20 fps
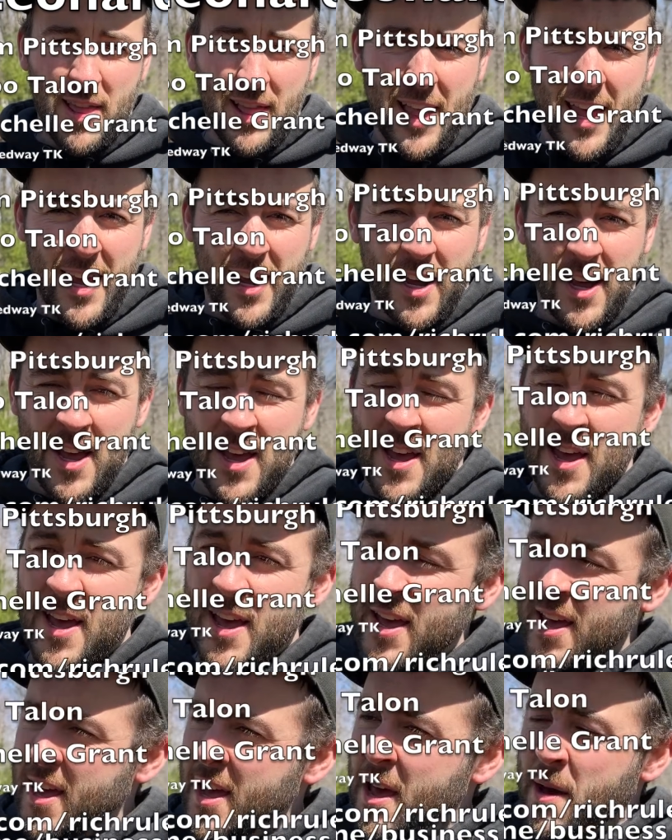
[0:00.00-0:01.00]
link.
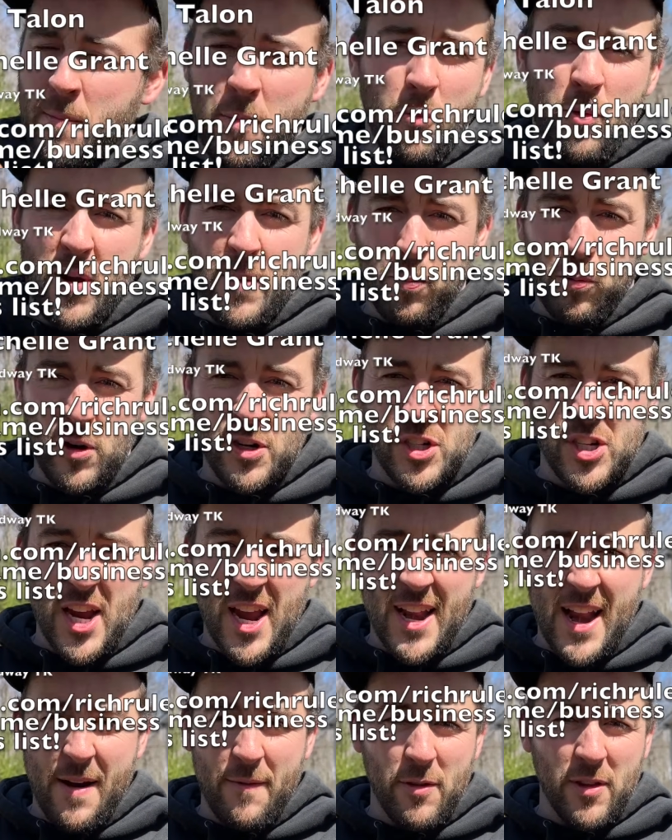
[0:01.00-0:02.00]
But we
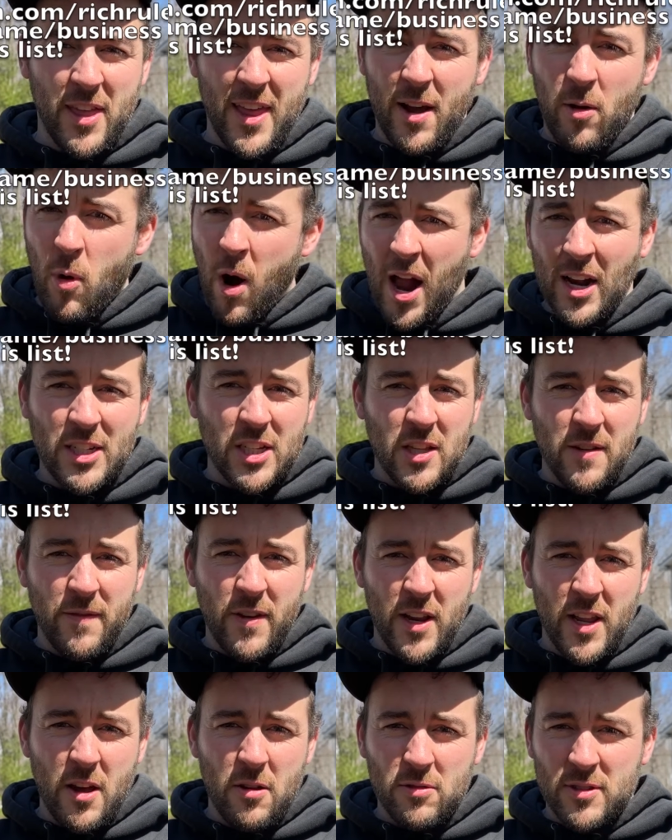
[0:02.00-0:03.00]
appreciate everything, watching the
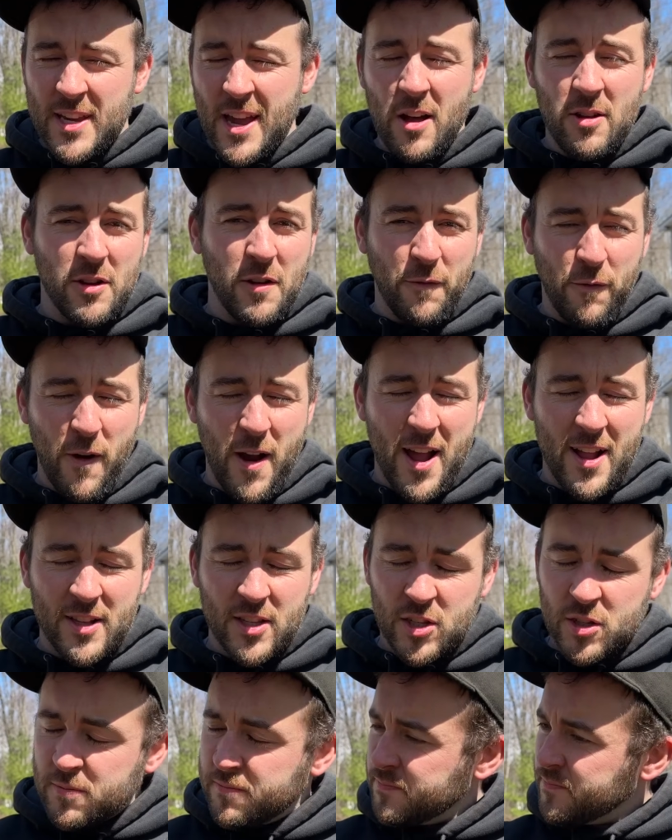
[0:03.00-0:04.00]
videos, telling your
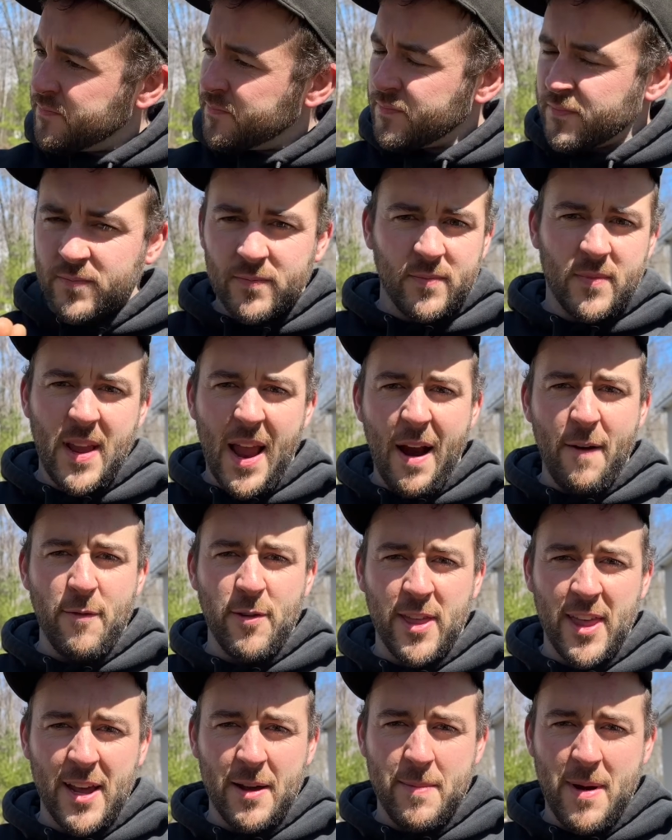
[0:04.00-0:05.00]
friends.
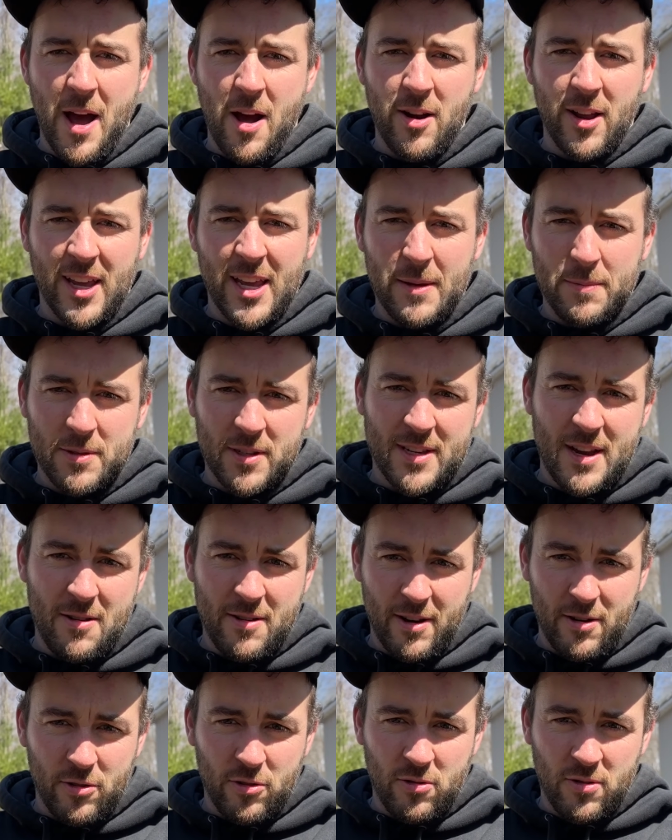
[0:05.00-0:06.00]
Everything about it keeps us out
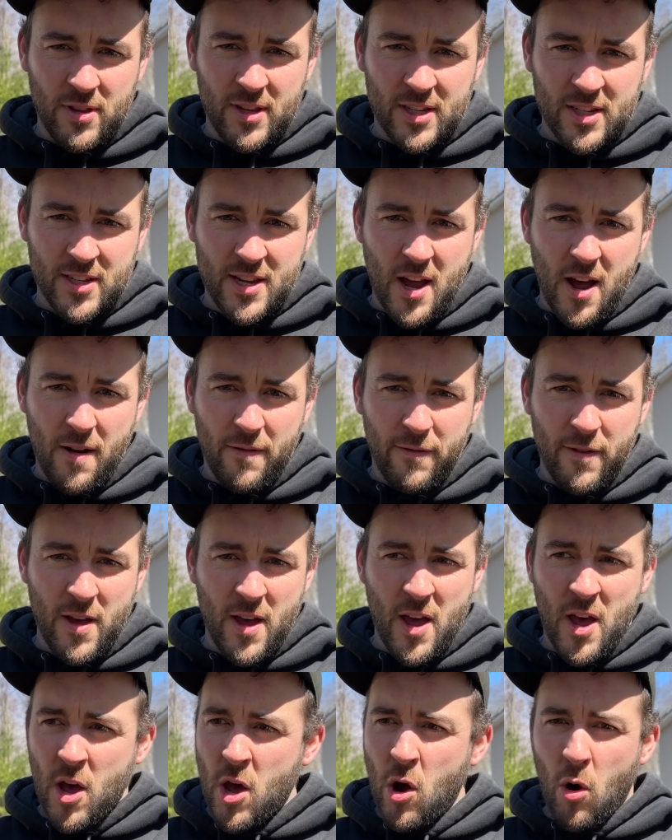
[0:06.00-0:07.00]
here doing this stuff.
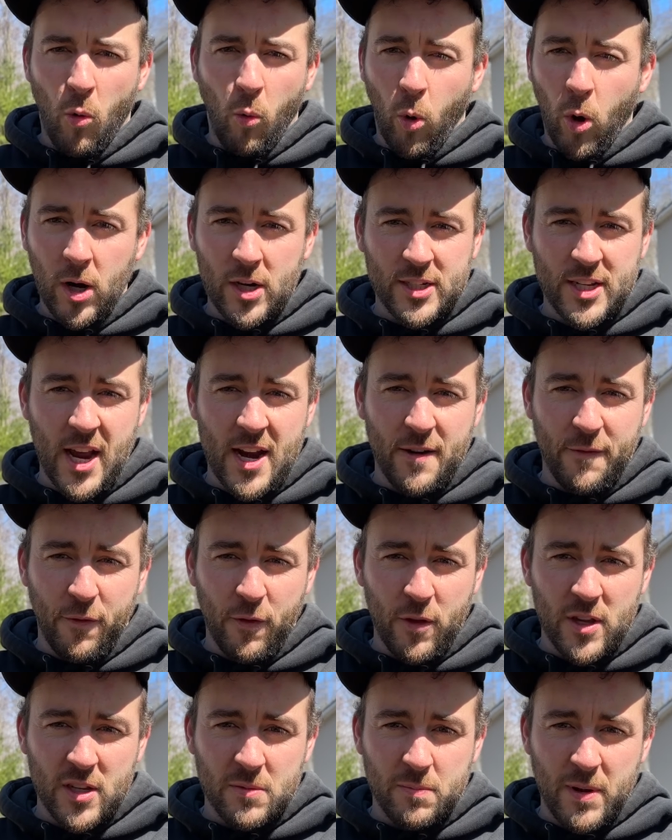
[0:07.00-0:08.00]
We're excited
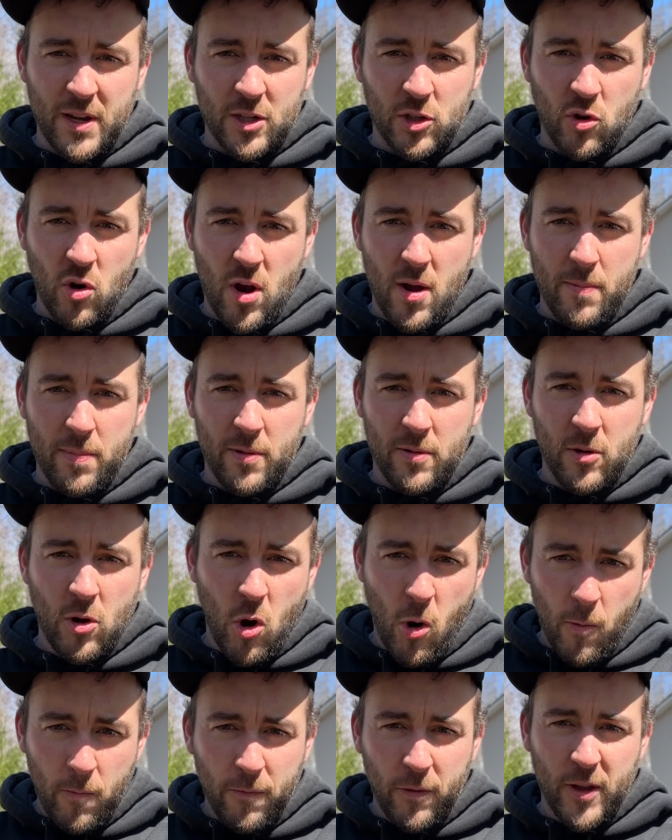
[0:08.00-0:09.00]
for this big trip.
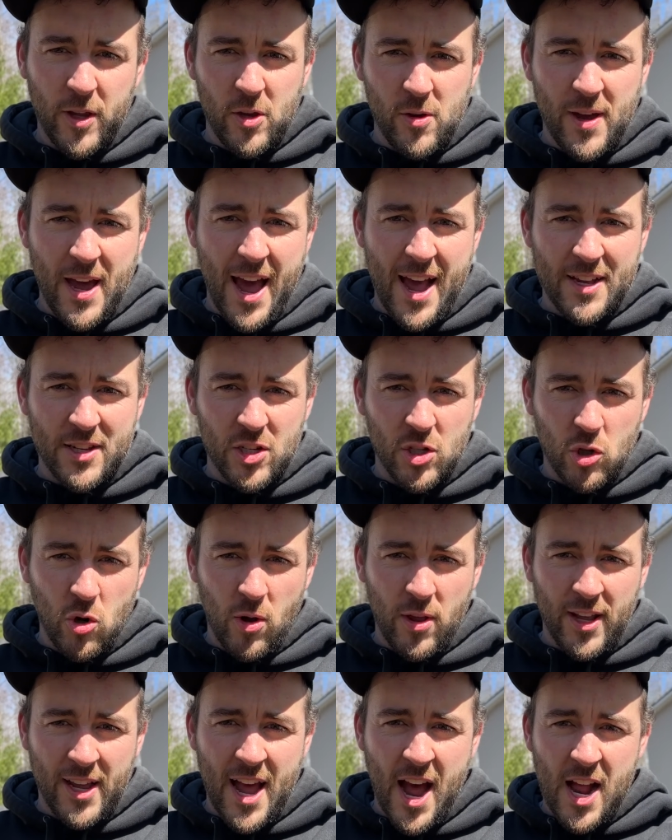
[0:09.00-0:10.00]
Hopefully you guys
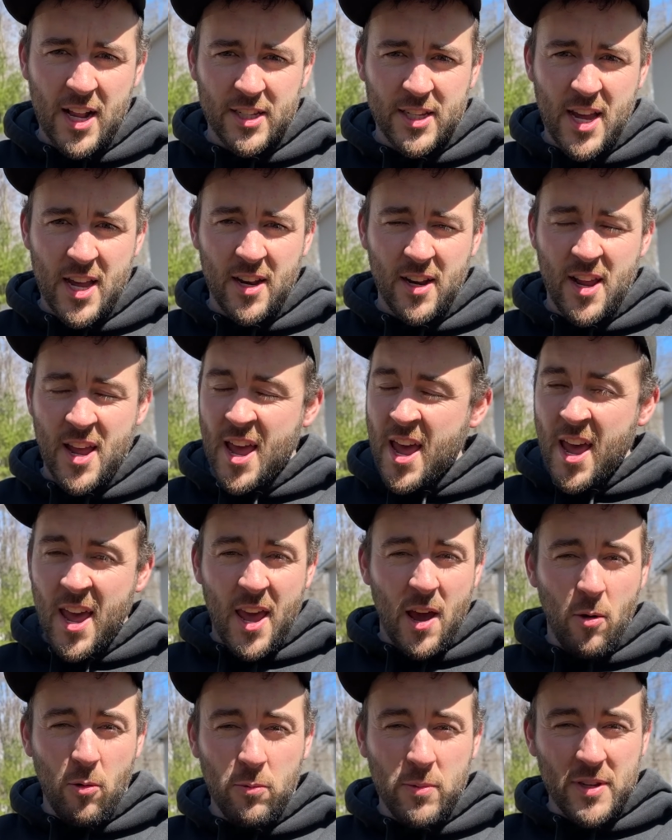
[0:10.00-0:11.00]
enjoy the content,
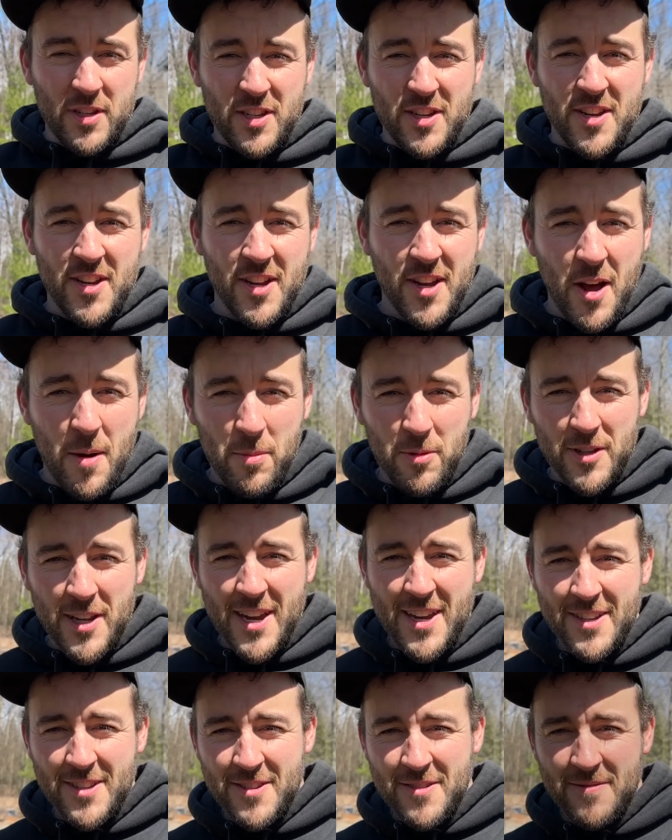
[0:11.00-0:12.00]
and we'll be seeing you in a couple
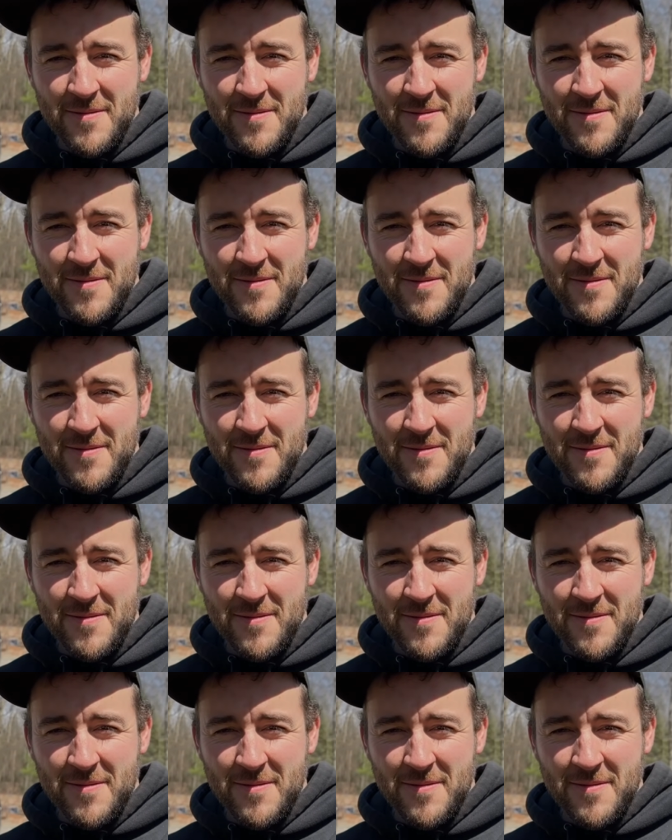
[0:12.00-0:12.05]
days.